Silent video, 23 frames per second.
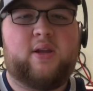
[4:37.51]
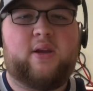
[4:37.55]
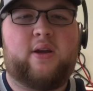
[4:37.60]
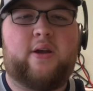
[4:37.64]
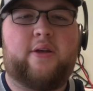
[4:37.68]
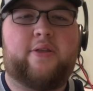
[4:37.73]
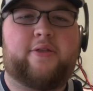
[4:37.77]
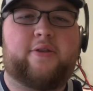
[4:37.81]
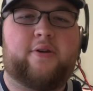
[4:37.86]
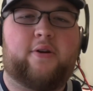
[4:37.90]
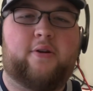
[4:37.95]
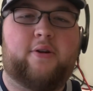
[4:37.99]

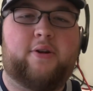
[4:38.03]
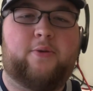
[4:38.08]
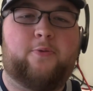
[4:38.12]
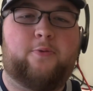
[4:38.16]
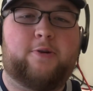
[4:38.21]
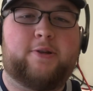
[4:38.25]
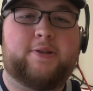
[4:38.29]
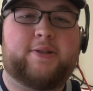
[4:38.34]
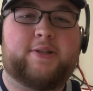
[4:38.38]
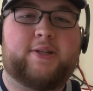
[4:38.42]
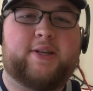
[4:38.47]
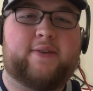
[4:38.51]

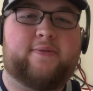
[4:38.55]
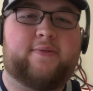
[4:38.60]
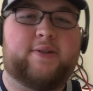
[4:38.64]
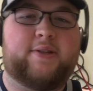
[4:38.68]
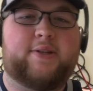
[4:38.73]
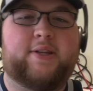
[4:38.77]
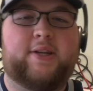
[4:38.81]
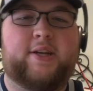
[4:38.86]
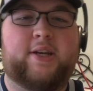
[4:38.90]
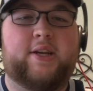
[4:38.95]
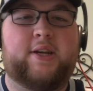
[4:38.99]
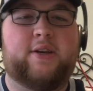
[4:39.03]

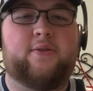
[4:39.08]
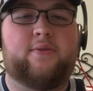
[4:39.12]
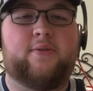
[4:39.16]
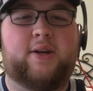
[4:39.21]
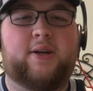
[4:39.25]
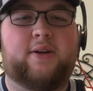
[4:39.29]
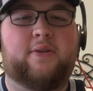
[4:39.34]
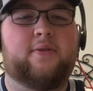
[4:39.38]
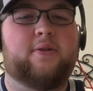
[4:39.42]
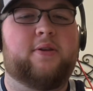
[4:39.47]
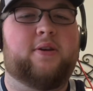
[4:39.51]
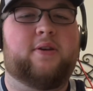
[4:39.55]
31-17 New
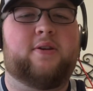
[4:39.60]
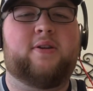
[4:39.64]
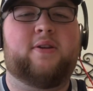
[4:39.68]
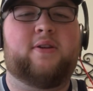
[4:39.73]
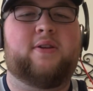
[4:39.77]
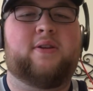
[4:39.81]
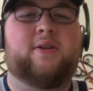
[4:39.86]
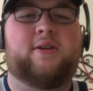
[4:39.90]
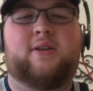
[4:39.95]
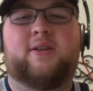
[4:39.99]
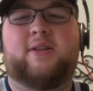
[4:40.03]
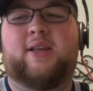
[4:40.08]
England.
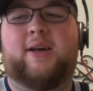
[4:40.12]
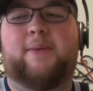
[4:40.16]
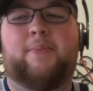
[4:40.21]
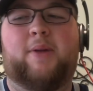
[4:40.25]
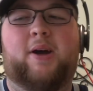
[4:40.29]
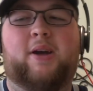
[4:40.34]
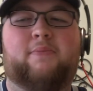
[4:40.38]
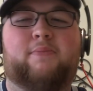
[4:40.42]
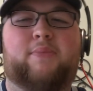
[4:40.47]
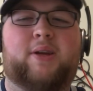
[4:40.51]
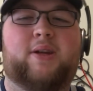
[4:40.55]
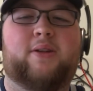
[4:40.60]
That
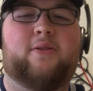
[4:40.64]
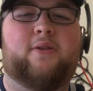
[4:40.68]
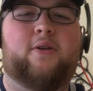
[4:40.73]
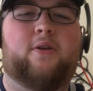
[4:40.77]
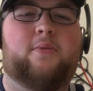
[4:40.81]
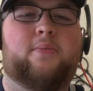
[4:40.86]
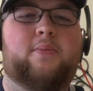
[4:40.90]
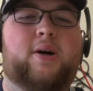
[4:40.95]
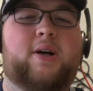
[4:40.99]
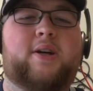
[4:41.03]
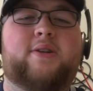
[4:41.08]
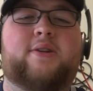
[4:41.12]
might be a little
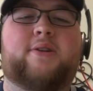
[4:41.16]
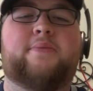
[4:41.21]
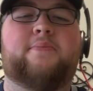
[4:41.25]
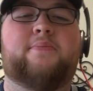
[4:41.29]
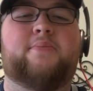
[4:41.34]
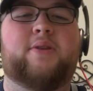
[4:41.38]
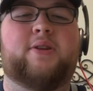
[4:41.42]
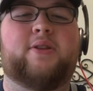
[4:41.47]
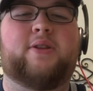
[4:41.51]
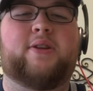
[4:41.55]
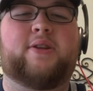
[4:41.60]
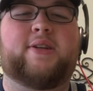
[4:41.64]
much,
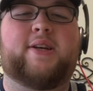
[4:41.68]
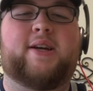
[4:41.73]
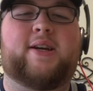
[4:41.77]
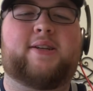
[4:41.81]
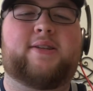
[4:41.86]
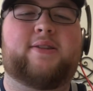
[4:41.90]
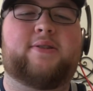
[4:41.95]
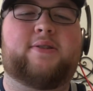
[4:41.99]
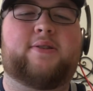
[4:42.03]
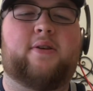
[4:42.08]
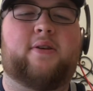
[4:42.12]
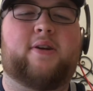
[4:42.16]
but the
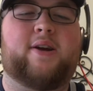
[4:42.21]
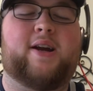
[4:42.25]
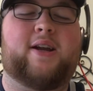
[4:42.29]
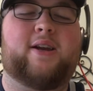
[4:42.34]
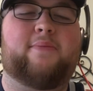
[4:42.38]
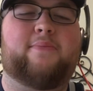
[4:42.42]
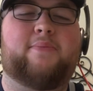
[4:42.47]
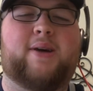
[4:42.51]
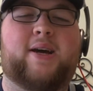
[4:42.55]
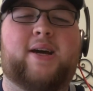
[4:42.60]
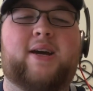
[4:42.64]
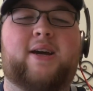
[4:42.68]
Texans are kind of
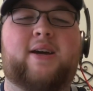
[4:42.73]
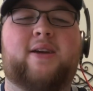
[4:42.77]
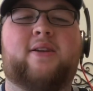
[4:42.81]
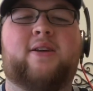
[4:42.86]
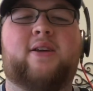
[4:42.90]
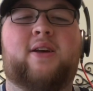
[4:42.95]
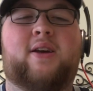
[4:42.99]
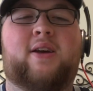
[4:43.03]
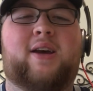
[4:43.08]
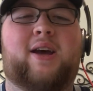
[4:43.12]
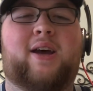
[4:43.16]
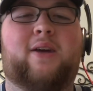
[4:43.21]
bad,
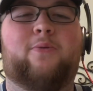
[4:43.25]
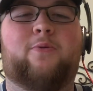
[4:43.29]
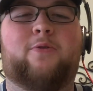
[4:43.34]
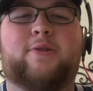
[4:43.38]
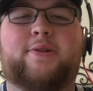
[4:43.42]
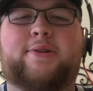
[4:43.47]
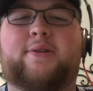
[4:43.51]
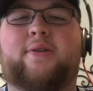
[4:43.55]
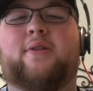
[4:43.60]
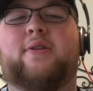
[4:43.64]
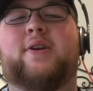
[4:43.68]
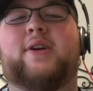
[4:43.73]
and we're
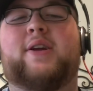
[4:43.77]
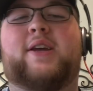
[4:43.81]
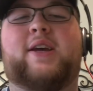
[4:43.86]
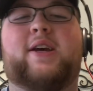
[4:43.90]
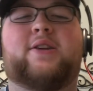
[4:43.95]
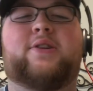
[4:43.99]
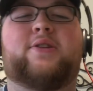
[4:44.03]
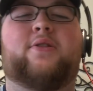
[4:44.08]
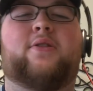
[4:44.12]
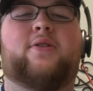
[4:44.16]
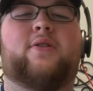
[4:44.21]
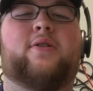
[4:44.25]
starting to
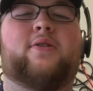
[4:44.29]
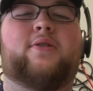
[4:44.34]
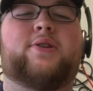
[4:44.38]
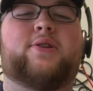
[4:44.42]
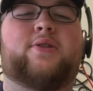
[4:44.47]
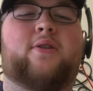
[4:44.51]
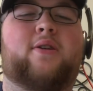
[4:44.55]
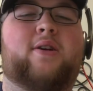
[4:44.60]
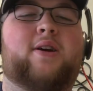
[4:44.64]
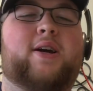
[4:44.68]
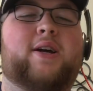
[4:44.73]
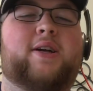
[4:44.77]
catch our
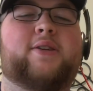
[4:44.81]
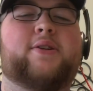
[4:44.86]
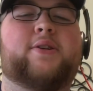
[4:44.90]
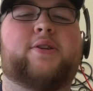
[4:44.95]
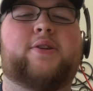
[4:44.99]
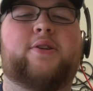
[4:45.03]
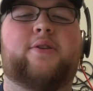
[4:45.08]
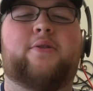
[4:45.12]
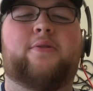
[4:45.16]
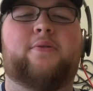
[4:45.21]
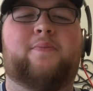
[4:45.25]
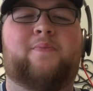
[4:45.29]
stride,
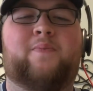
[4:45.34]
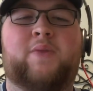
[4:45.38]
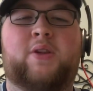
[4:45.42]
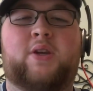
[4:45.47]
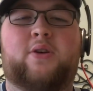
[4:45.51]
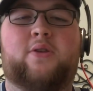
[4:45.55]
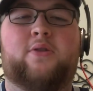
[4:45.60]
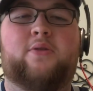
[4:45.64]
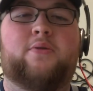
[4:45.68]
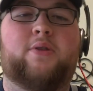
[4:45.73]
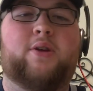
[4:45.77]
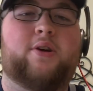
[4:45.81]
so
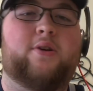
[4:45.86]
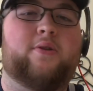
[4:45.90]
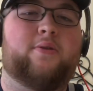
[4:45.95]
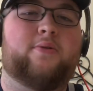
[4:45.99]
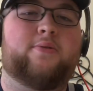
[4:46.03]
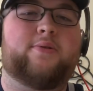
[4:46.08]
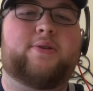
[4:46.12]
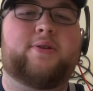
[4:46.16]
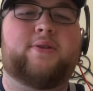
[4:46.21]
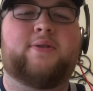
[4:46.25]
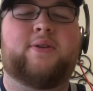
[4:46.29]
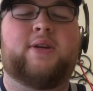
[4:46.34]
who
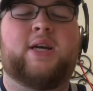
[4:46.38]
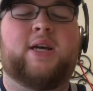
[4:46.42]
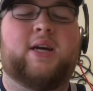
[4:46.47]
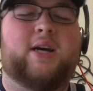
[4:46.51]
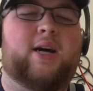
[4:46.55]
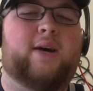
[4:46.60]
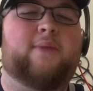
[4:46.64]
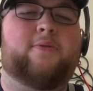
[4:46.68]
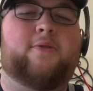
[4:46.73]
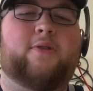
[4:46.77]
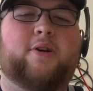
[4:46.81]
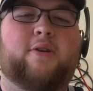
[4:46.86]
knows?
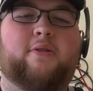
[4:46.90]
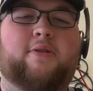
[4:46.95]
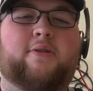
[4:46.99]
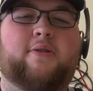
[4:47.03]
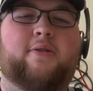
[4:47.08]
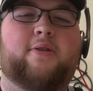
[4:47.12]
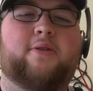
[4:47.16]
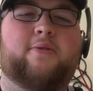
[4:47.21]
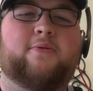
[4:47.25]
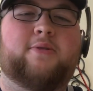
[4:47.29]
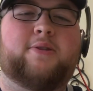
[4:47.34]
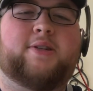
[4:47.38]
I'm going to go
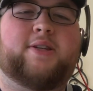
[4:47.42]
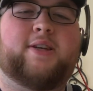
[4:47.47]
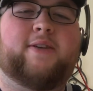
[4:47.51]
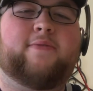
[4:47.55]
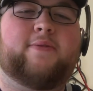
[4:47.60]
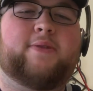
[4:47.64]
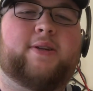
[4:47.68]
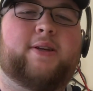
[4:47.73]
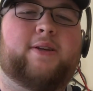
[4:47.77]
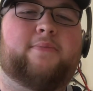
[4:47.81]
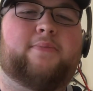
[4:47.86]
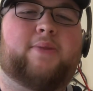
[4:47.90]

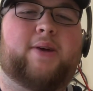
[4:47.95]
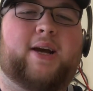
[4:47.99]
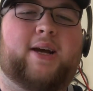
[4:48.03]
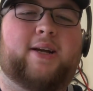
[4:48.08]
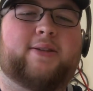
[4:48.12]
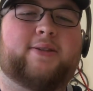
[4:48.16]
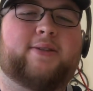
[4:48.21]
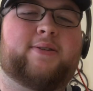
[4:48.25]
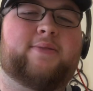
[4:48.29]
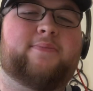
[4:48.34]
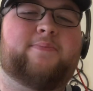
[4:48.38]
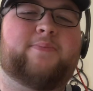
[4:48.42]
31-17
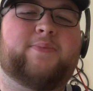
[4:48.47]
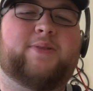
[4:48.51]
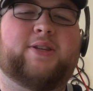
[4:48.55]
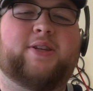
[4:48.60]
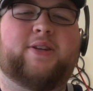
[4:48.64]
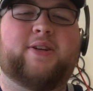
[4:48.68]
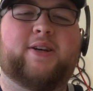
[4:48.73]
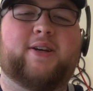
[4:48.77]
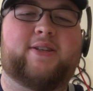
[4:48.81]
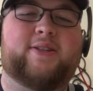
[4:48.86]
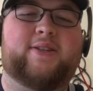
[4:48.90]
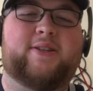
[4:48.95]
Pats. See you
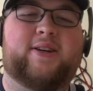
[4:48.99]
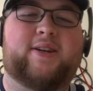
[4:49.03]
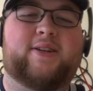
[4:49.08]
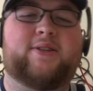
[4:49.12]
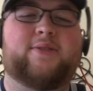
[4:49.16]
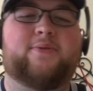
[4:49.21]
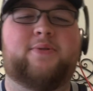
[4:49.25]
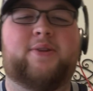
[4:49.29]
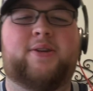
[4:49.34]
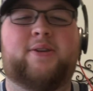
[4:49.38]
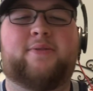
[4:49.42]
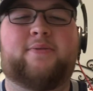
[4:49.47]
guys next
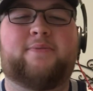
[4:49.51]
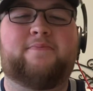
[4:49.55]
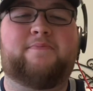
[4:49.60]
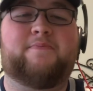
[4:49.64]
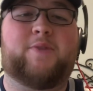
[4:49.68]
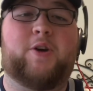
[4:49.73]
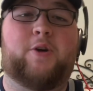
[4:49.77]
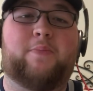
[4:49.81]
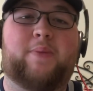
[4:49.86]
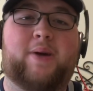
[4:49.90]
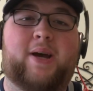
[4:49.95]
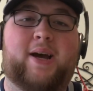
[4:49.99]
week.
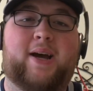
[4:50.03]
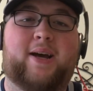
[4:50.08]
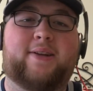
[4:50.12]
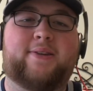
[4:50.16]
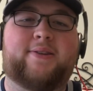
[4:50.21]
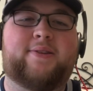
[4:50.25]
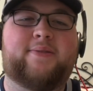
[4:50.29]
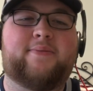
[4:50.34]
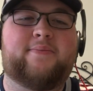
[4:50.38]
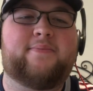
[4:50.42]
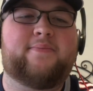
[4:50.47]
Go Pats.